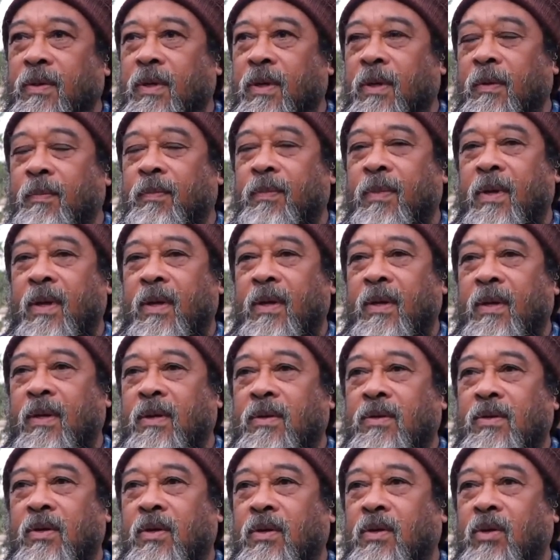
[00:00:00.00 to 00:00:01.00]
No?
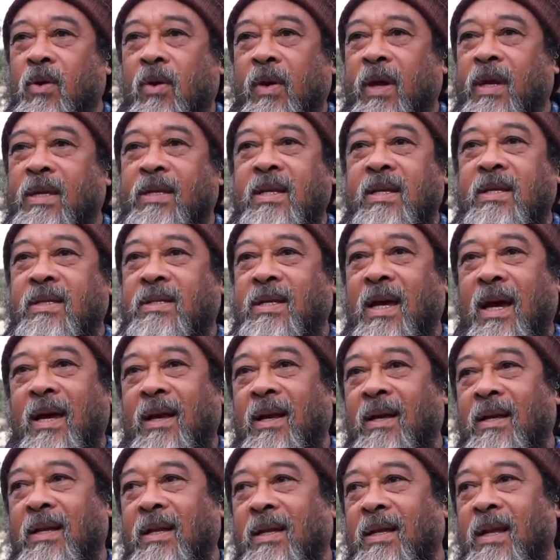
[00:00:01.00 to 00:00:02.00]
So don't get
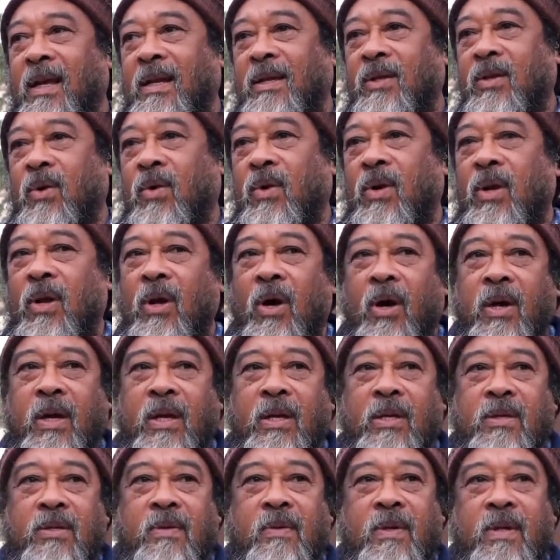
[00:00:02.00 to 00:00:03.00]
entangled in that. Don't log
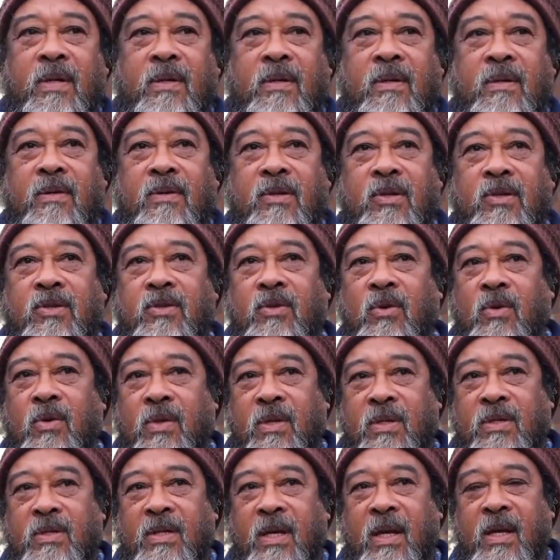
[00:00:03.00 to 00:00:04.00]
into it. Just
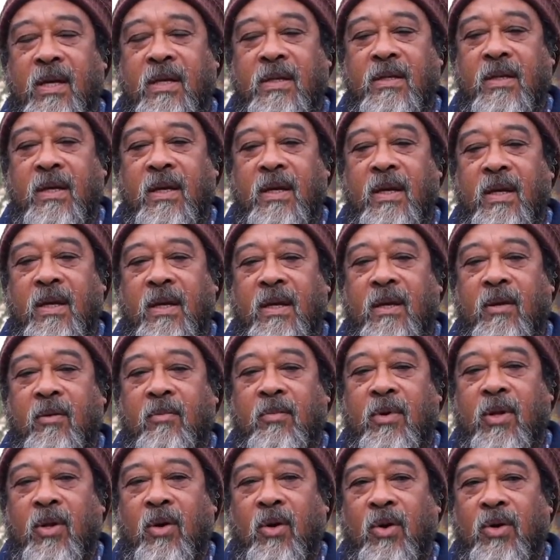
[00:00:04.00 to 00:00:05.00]
notice that.
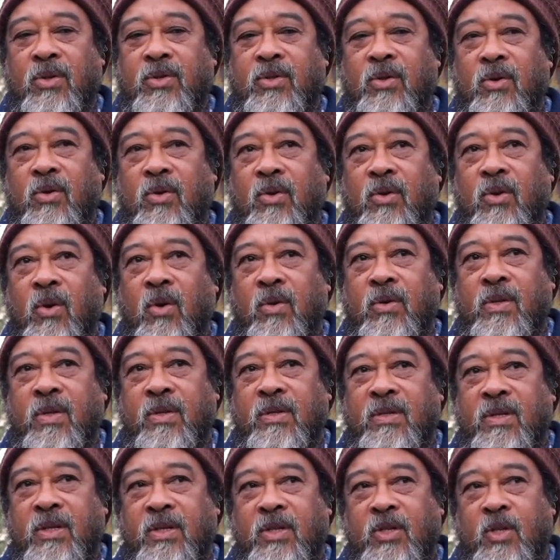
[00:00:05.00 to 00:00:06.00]
But also
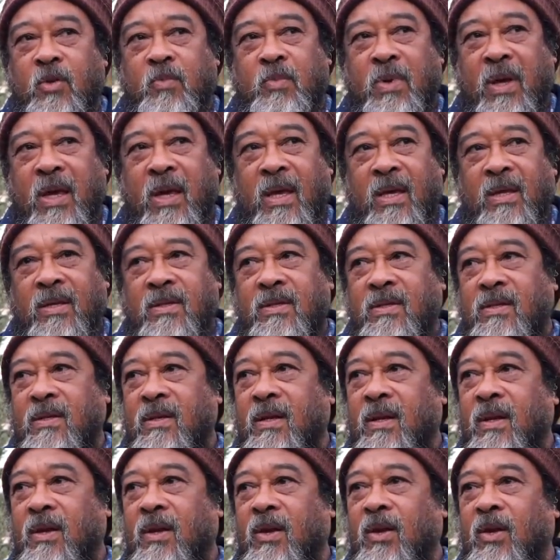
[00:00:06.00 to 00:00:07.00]
notice the space,
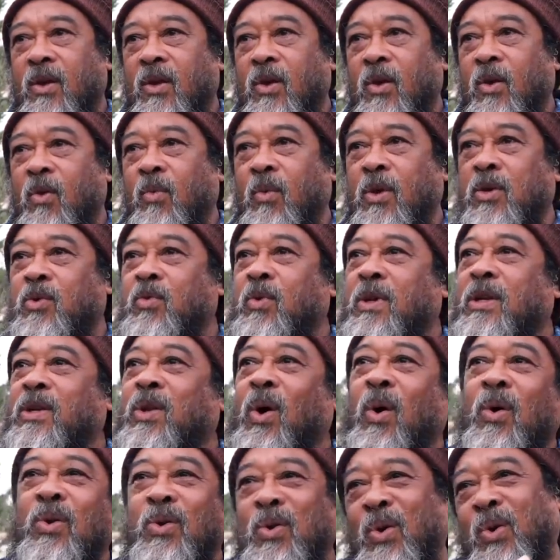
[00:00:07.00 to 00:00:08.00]
which we
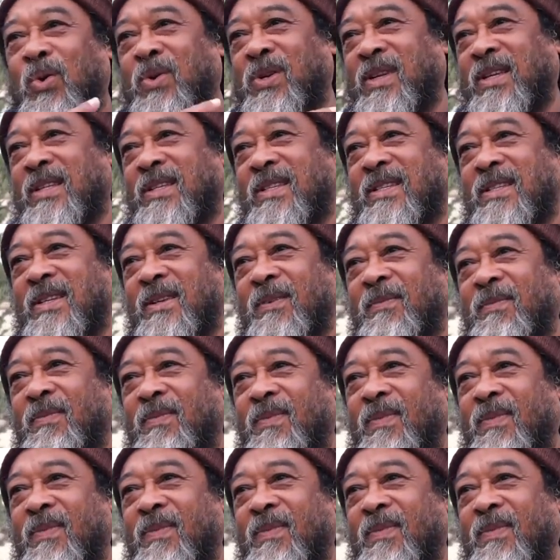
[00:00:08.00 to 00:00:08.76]
don't notice.